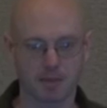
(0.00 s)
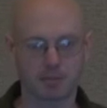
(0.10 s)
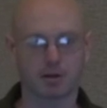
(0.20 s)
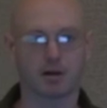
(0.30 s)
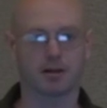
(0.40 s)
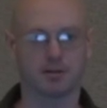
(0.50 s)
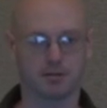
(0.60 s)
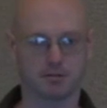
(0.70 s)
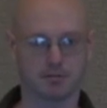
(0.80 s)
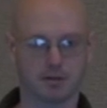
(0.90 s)

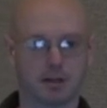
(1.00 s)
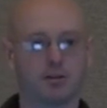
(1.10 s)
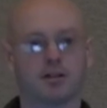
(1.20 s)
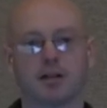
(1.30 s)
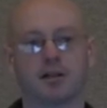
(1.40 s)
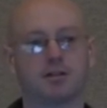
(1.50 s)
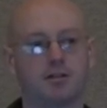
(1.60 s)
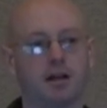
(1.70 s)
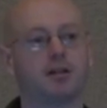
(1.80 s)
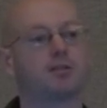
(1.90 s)
Because here in the United
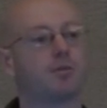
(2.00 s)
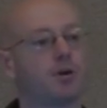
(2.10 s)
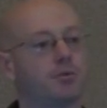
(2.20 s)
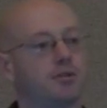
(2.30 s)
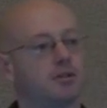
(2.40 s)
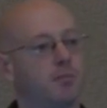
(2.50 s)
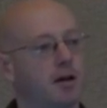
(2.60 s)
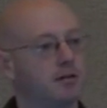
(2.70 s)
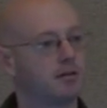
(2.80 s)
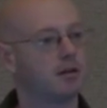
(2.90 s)
States, we only
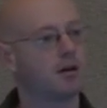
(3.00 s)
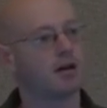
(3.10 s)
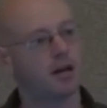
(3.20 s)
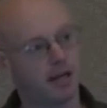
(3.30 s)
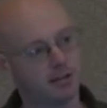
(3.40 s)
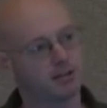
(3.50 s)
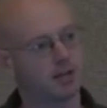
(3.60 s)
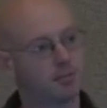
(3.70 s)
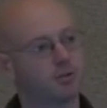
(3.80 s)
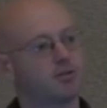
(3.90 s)
spend 8 to
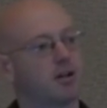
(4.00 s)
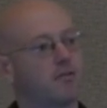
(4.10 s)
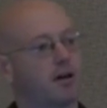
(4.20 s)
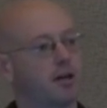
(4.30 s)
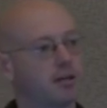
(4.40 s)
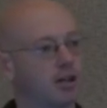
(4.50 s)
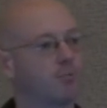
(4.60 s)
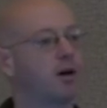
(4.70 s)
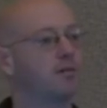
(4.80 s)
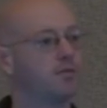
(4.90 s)
10% of our
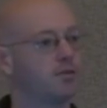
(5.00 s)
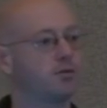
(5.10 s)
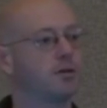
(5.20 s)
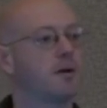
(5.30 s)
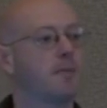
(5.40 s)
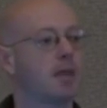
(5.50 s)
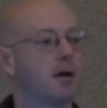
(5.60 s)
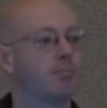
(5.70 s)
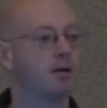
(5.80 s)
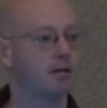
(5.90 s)
income on food.
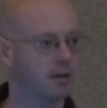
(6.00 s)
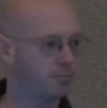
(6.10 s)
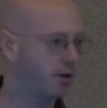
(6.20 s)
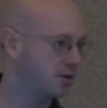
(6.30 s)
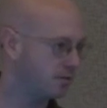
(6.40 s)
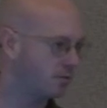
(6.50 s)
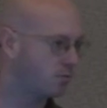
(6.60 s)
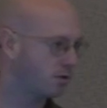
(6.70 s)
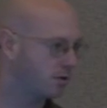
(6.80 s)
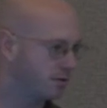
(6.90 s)
But in other parts of the
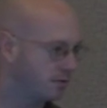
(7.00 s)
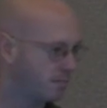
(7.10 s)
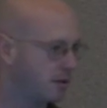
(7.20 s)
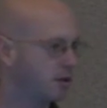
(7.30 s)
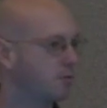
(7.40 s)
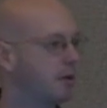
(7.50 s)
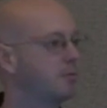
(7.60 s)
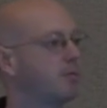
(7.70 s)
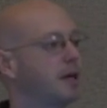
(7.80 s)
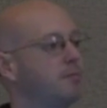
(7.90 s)
world,
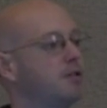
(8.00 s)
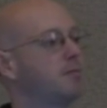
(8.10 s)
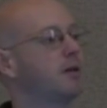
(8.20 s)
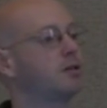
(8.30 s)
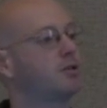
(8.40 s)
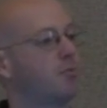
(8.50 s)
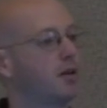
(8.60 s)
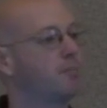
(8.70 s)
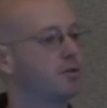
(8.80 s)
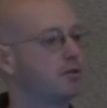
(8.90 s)
people might be spending
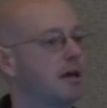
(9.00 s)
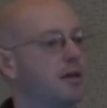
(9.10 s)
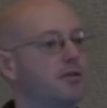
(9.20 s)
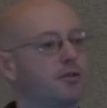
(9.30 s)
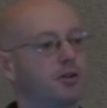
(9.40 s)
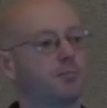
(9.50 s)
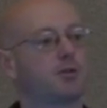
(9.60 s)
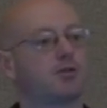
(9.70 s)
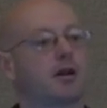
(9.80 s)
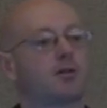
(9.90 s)
20%,
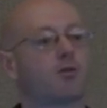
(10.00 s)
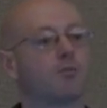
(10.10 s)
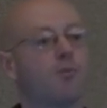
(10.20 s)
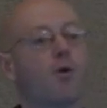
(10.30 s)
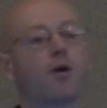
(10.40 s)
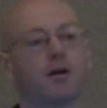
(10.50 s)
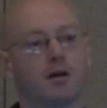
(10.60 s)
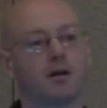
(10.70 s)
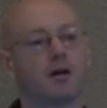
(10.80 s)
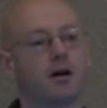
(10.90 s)
30% or more
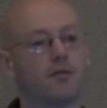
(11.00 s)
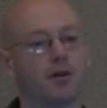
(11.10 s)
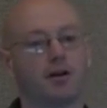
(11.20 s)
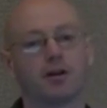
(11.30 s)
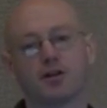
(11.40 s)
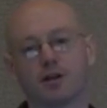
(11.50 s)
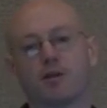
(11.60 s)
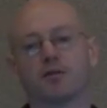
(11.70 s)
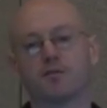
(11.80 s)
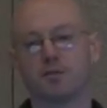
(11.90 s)
of their income
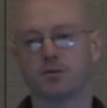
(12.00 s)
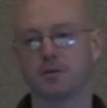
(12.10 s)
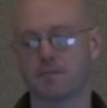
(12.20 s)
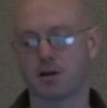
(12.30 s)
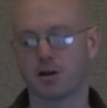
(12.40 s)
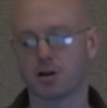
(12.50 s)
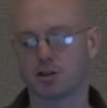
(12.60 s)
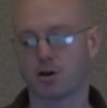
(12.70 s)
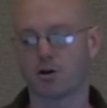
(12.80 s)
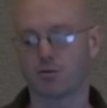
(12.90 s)
on food.
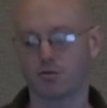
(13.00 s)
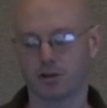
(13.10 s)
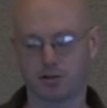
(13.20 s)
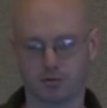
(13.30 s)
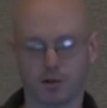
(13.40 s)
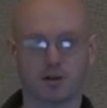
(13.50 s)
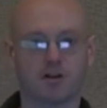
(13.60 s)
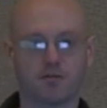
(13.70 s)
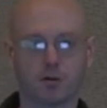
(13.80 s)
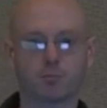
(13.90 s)
So a swing
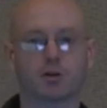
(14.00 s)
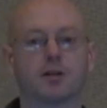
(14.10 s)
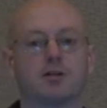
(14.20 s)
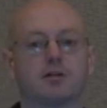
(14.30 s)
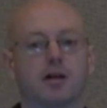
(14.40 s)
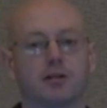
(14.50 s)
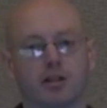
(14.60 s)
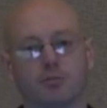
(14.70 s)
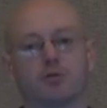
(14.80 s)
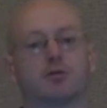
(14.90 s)
of food prices that
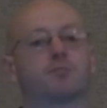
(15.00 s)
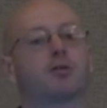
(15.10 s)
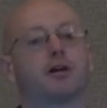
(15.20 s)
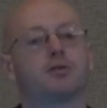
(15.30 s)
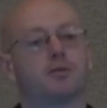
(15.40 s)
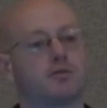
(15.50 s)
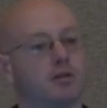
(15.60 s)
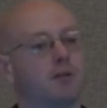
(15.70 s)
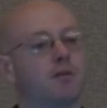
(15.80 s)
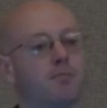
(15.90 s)
doubles the price of
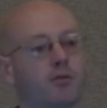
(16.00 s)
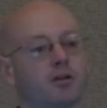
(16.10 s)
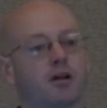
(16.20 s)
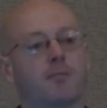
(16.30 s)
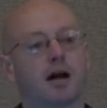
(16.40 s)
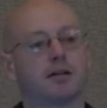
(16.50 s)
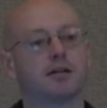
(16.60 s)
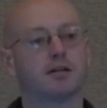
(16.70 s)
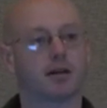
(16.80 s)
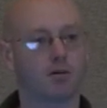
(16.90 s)
some important
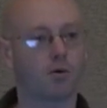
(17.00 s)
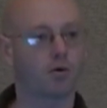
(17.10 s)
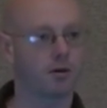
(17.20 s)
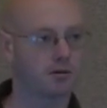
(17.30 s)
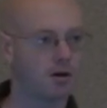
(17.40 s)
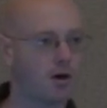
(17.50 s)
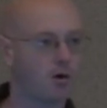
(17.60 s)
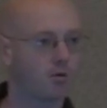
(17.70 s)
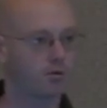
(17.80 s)
commodity like corn or